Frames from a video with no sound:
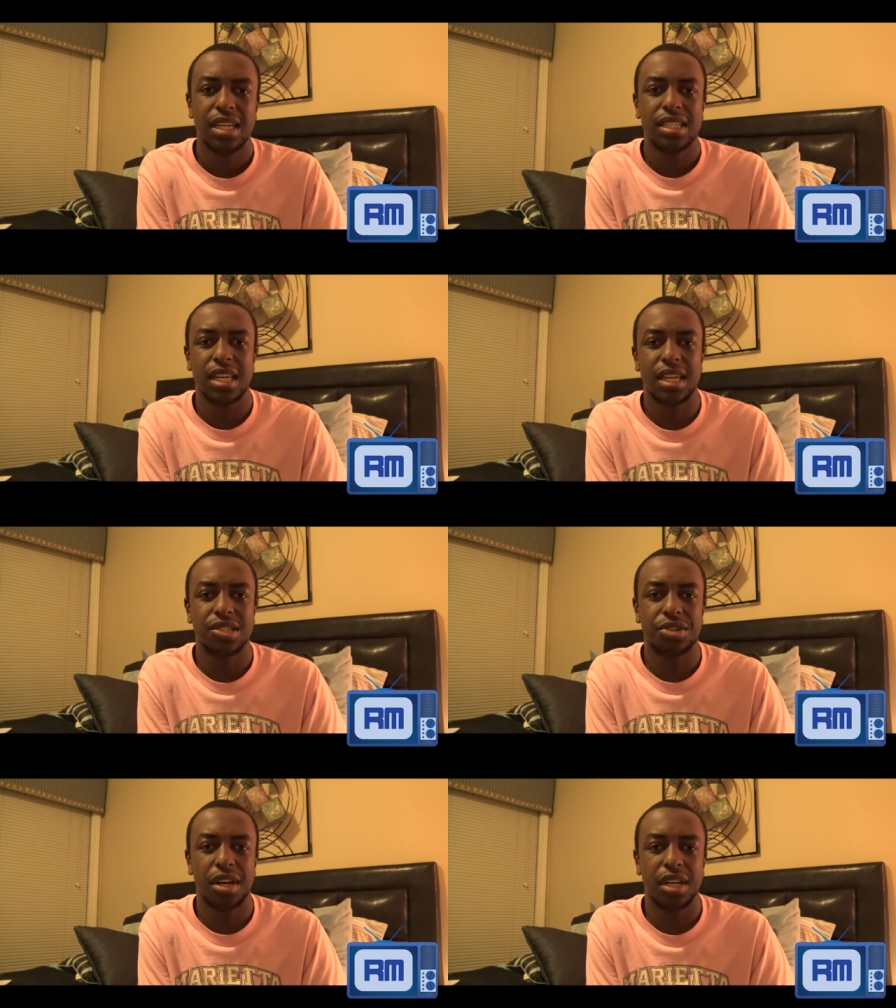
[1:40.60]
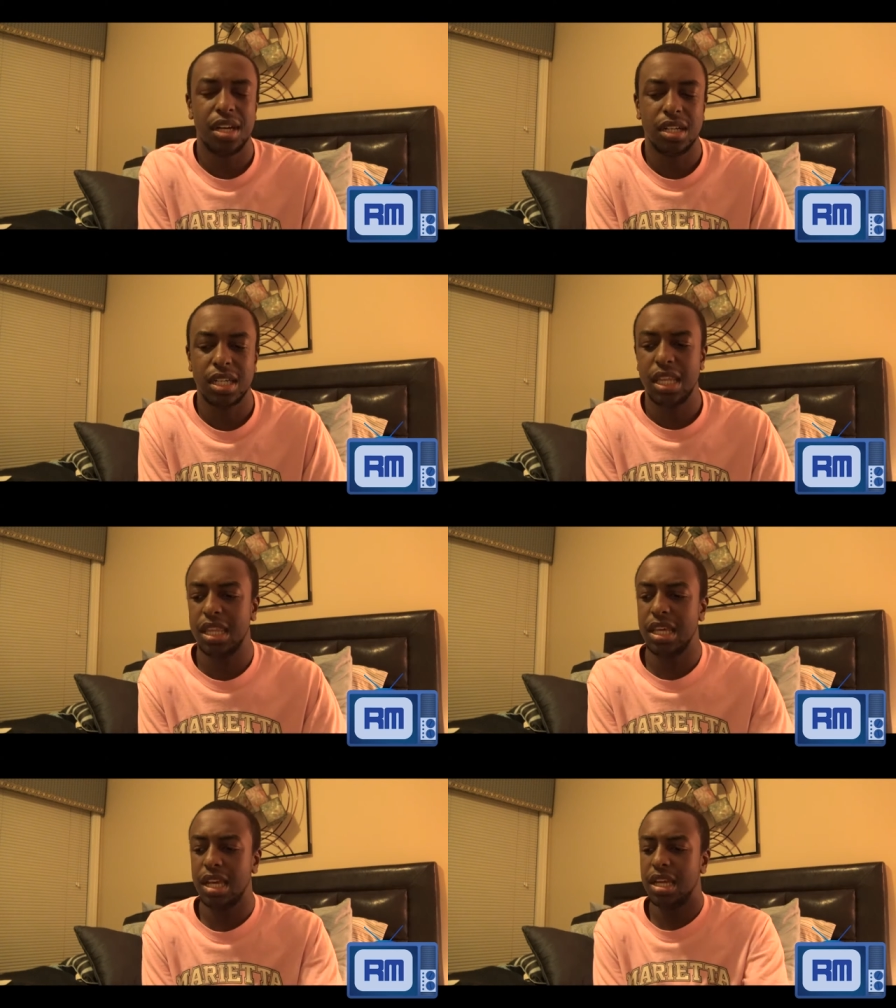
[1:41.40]
to get Trae Young. And
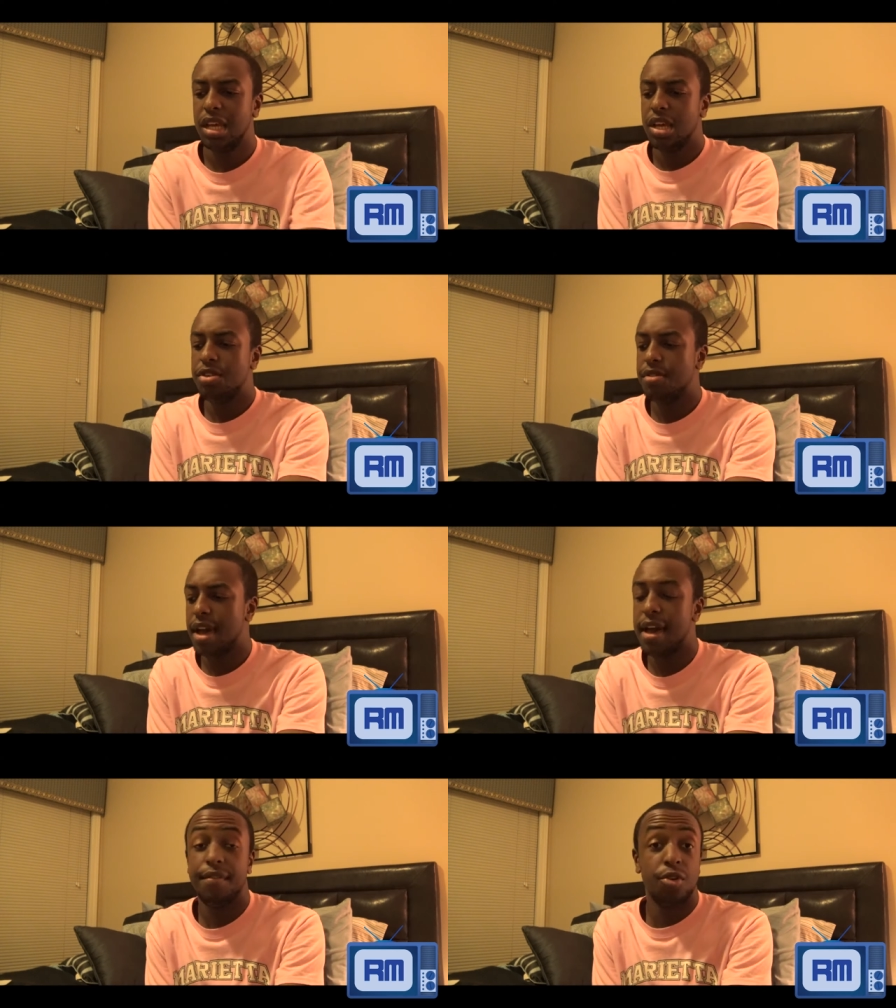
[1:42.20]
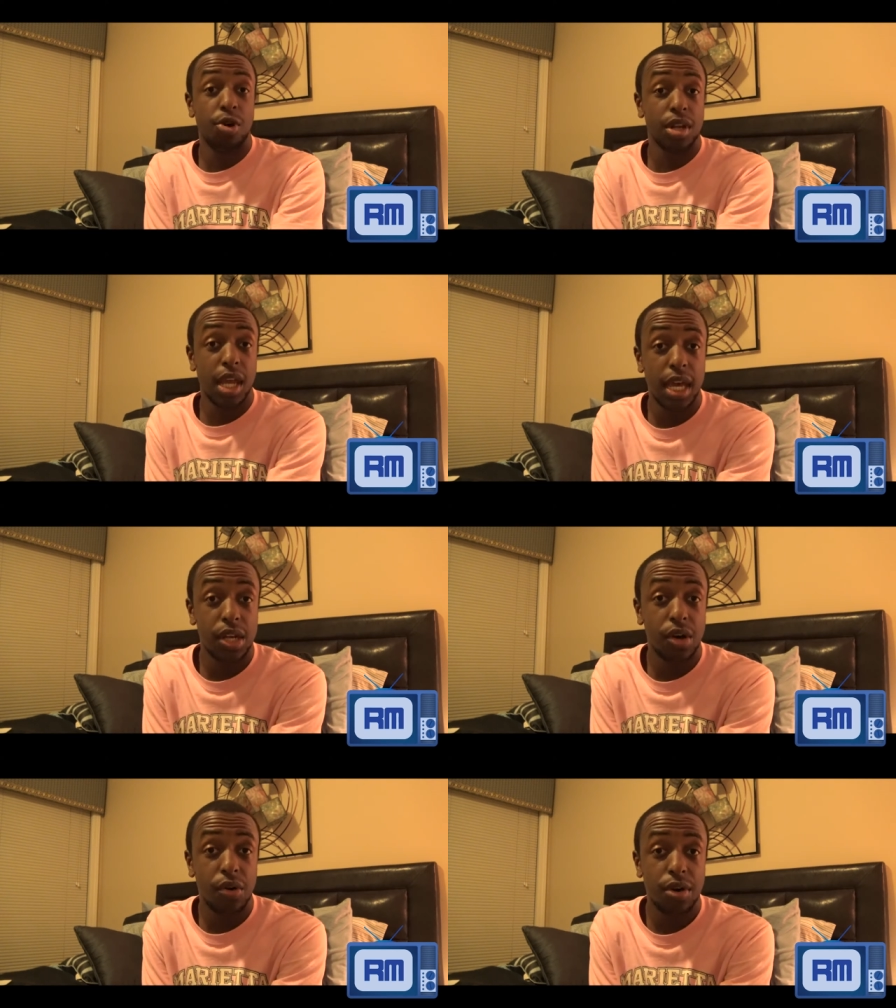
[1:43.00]
then you have
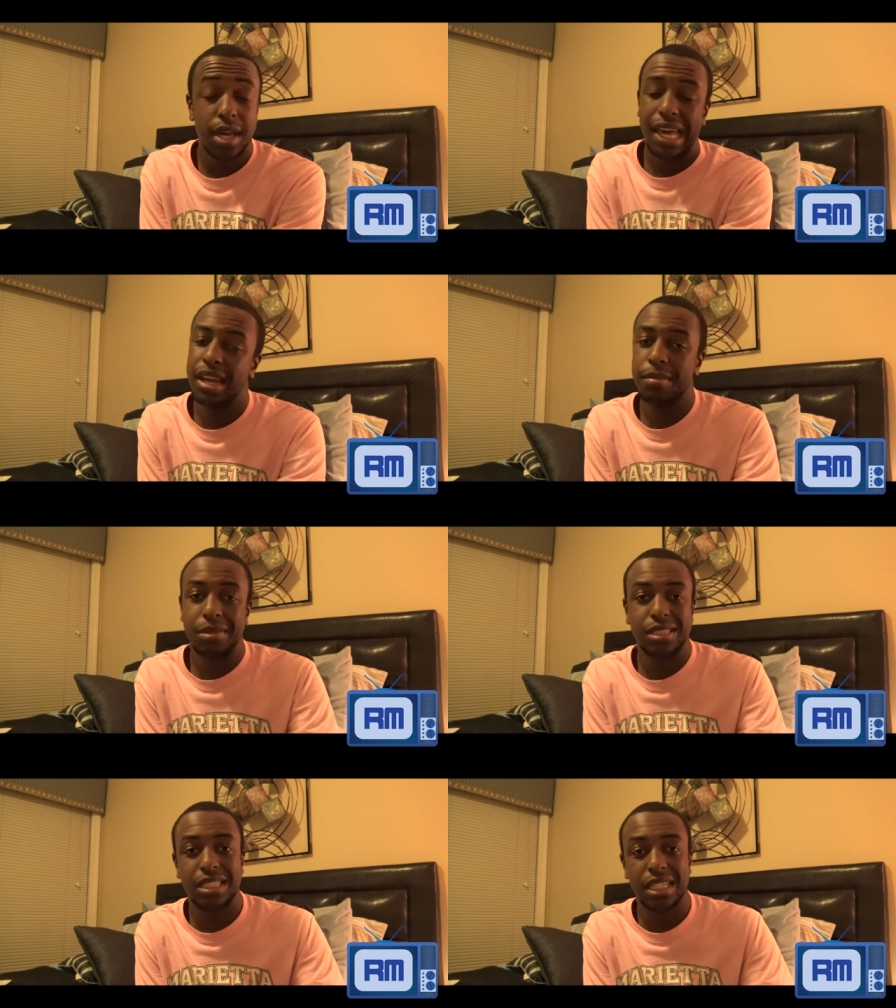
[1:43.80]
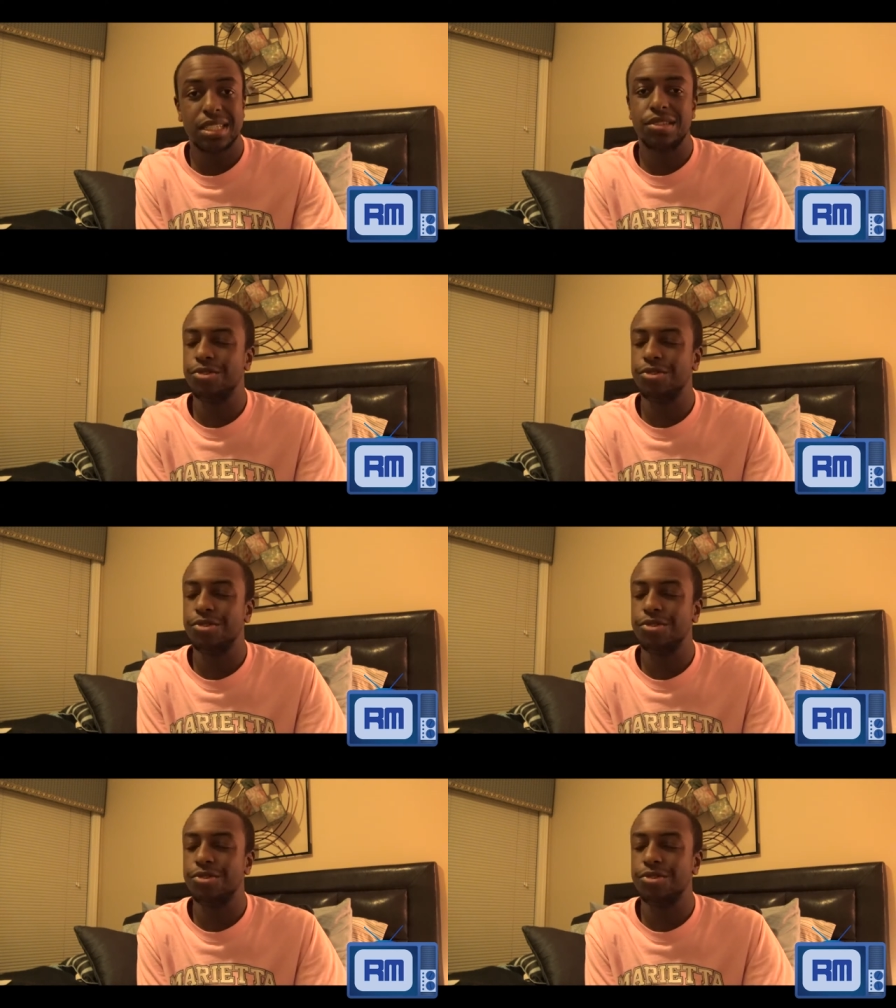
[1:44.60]
Orlando at number six,